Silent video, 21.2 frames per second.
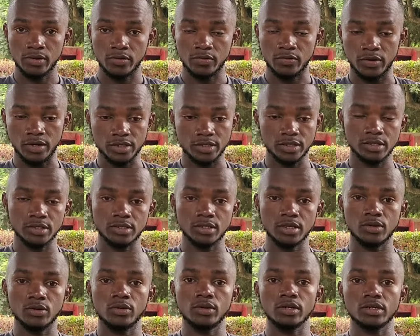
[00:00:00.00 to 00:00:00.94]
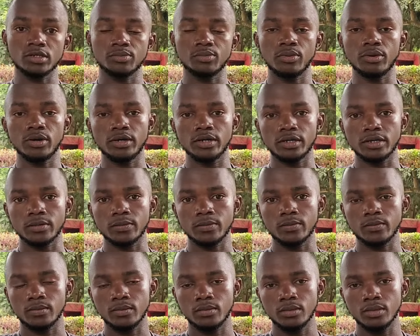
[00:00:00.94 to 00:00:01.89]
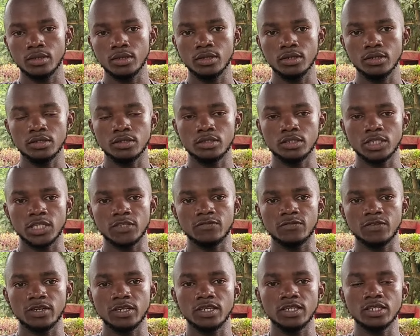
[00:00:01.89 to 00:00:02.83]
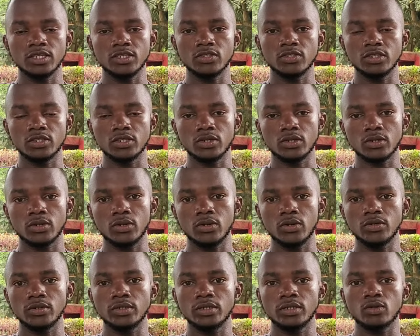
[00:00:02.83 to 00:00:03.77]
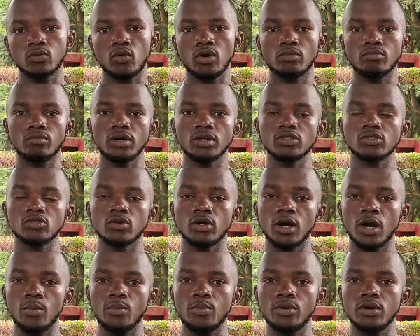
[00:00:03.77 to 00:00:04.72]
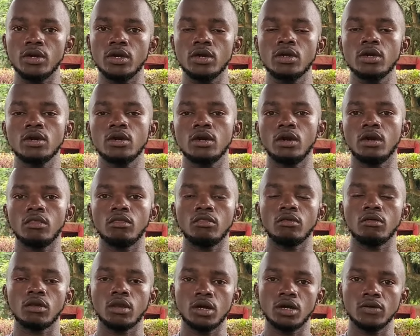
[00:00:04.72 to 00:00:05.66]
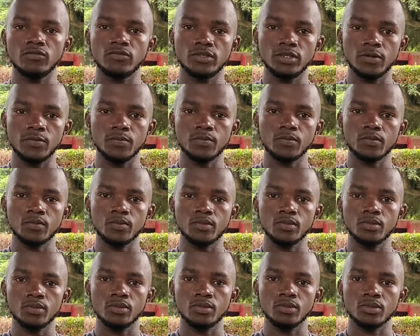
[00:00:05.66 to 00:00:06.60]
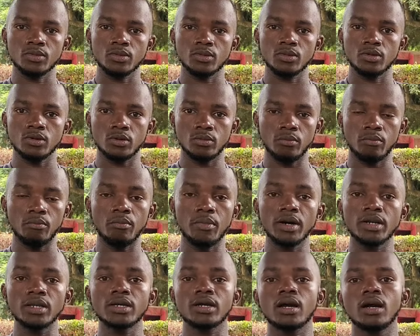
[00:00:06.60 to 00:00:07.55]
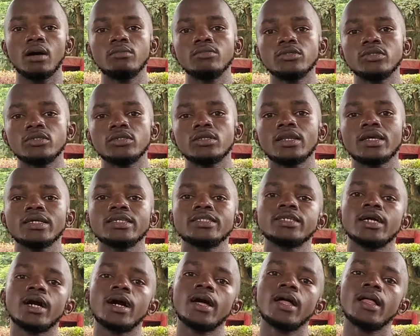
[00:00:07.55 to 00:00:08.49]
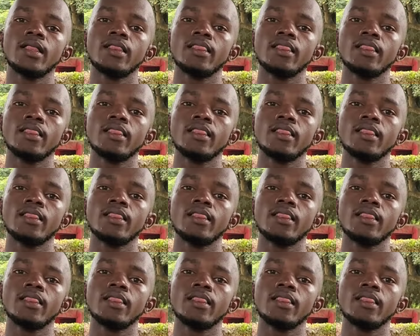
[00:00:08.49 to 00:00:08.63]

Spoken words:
First, stick on exploring, traveling, doing your content, what makes you happy. And then after, money comes in later,